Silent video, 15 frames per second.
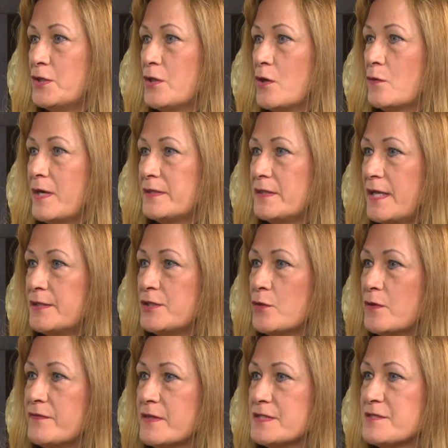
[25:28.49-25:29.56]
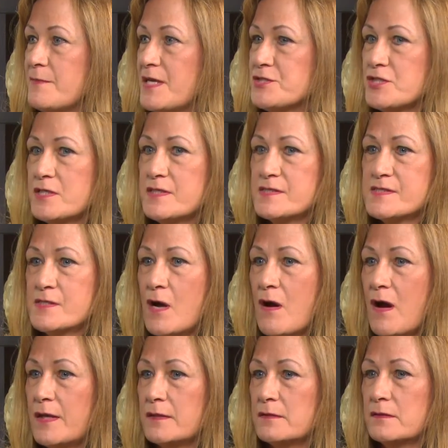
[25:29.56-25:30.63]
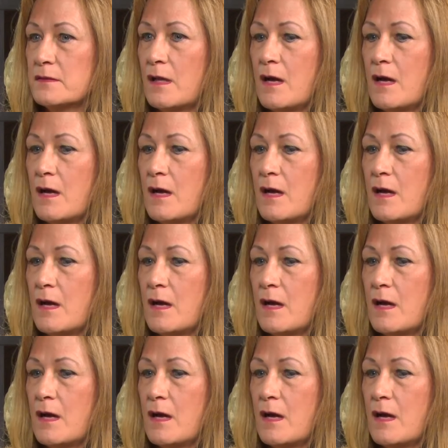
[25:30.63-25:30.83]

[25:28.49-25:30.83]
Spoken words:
And knowing that dementia is not,